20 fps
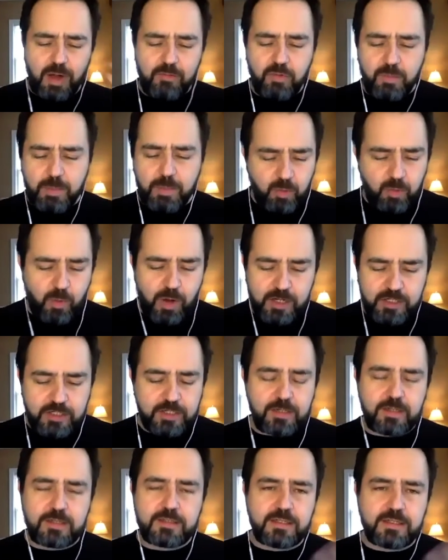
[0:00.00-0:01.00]
remember watching
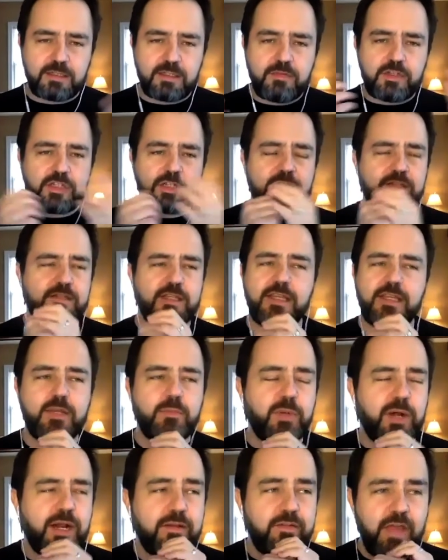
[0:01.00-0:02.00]
it on television as a kid,
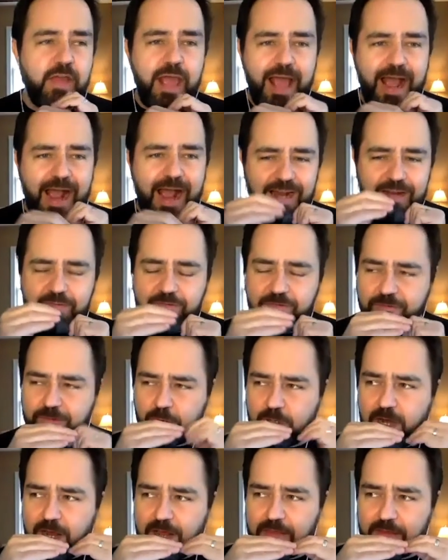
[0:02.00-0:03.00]
but I
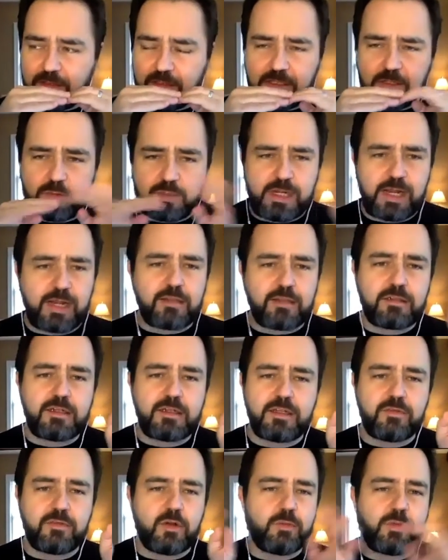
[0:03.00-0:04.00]
forgot the totality
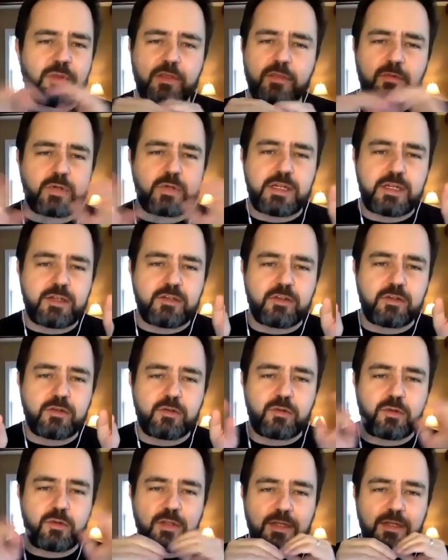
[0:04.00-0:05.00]
of Omen 3.
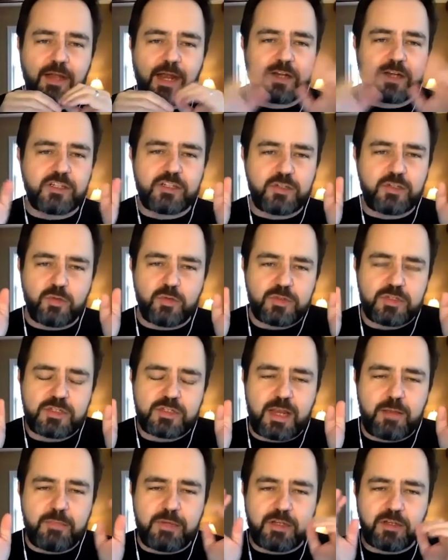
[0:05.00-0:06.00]
So like I just knew it was
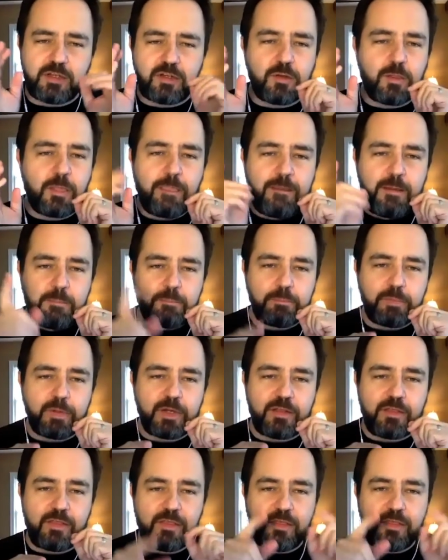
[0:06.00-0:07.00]
Sam Neill,
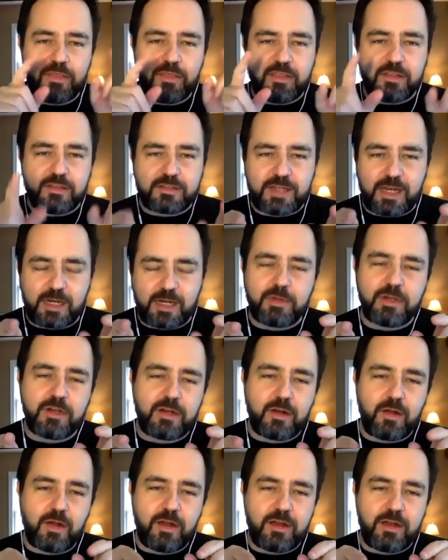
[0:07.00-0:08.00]
but the segment
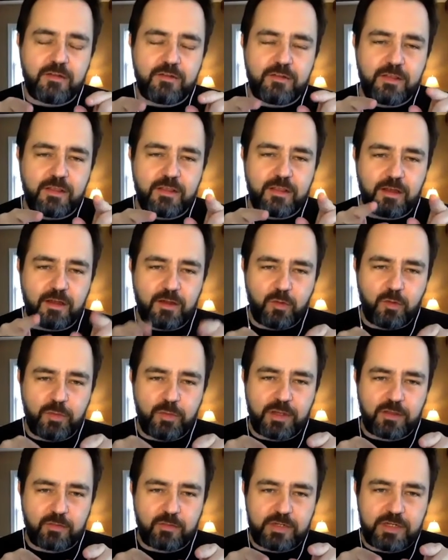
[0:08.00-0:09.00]
on
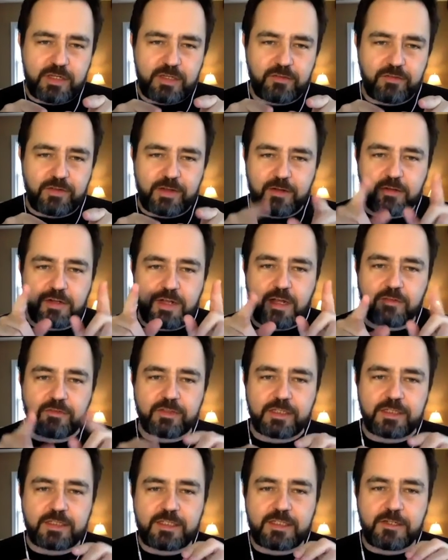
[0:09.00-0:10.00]
Omen 3, the final
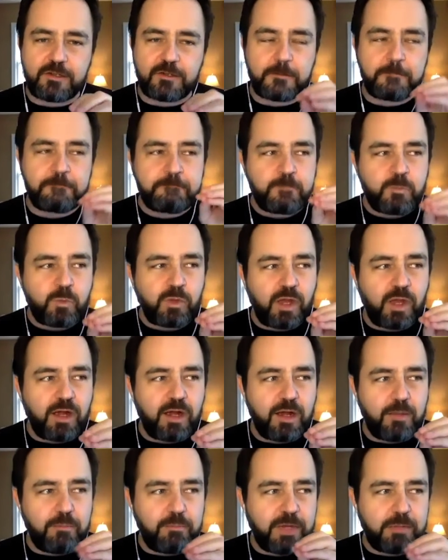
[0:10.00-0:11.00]
conflict here,
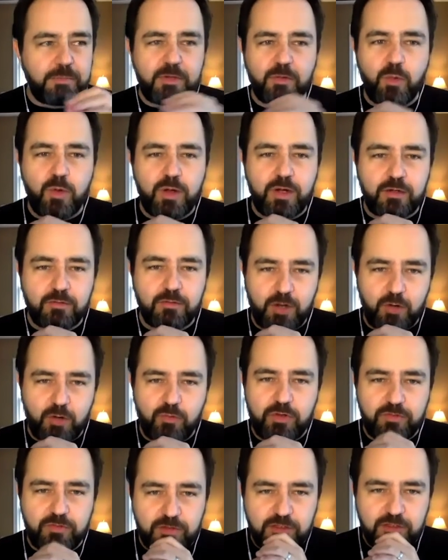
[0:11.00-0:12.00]
made me want to go
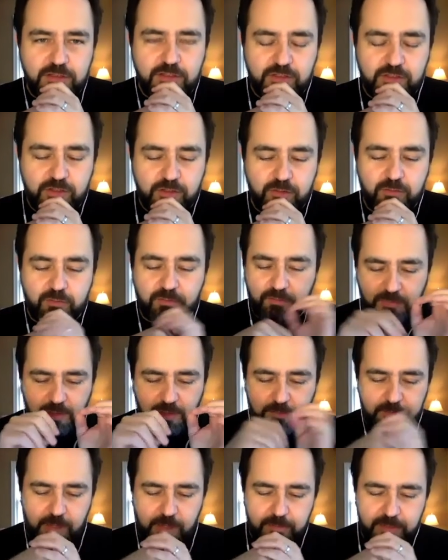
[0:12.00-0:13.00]
revisit. So
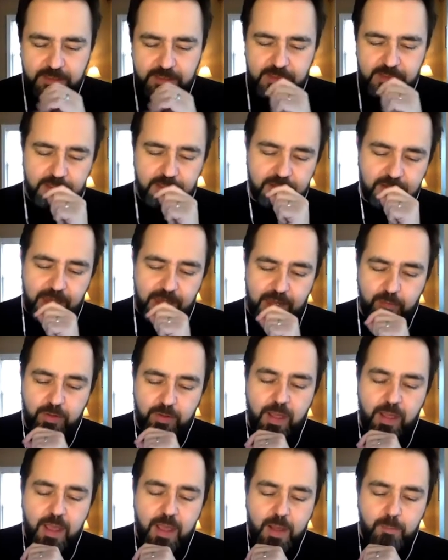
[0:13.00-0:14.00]
I'm going to dig into that one.
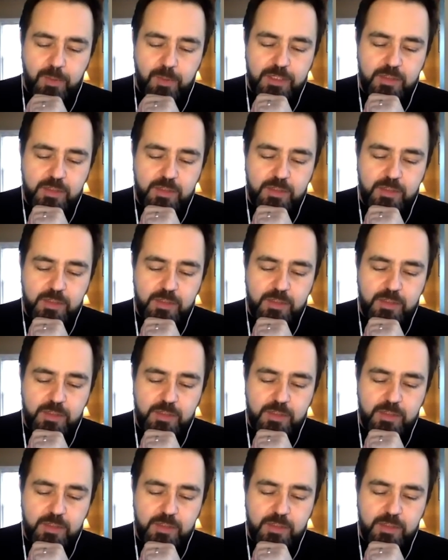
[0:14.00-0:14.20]
But